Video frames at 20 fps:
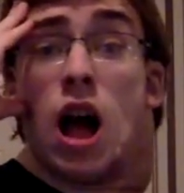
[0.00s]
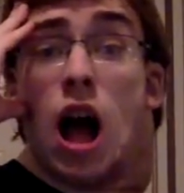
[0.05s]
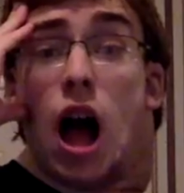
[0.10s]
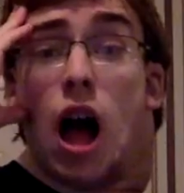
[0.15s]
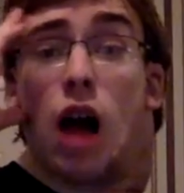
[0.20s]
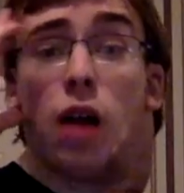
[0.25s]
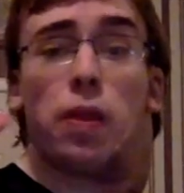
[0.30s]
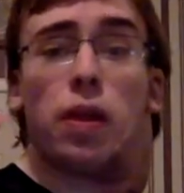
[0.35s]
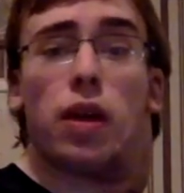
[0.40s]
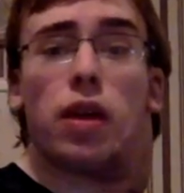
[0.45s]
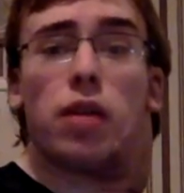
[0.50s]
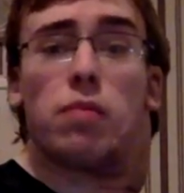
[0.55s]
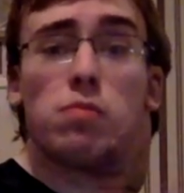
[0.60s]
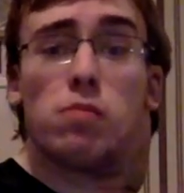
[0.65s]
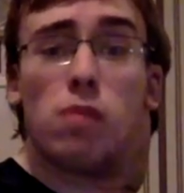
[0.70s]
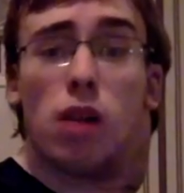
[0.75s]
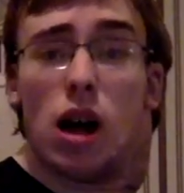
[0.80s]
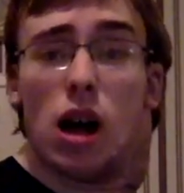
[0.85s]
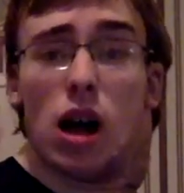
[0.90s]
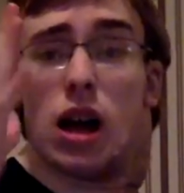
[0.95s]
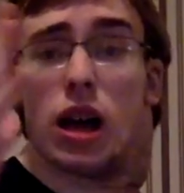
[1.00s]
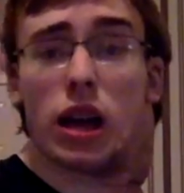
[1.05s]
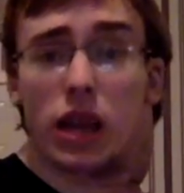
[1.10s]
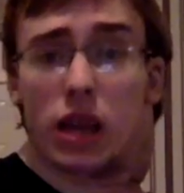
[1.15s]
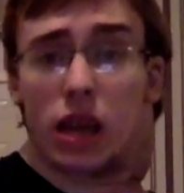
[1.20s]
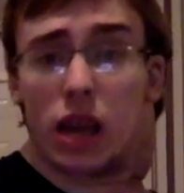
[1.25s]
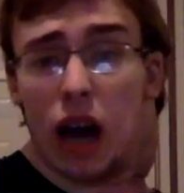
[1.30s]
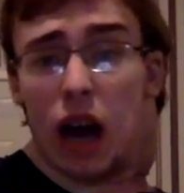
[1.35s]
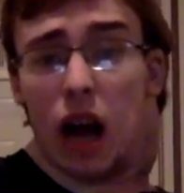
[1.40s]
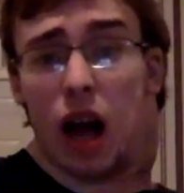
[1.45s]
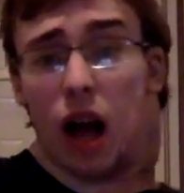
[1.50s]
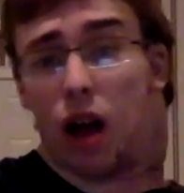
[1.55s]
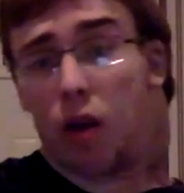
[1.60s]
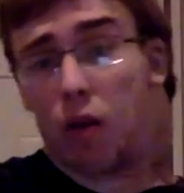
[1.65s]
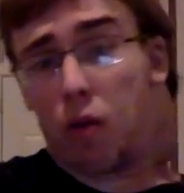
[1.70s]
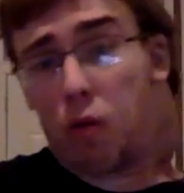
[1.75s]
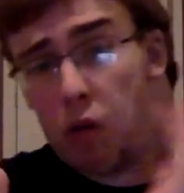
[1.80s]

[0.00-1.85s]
I mean, my God,